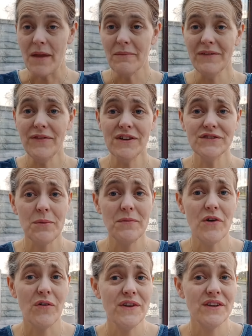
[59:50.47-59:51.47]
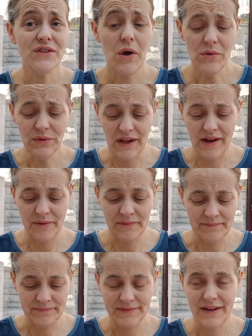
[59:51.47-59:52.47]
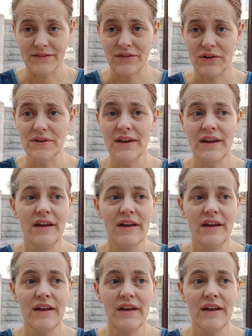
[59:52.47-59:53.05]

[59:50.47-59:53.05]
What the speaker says: My first cup of coffee is cold now. That's good.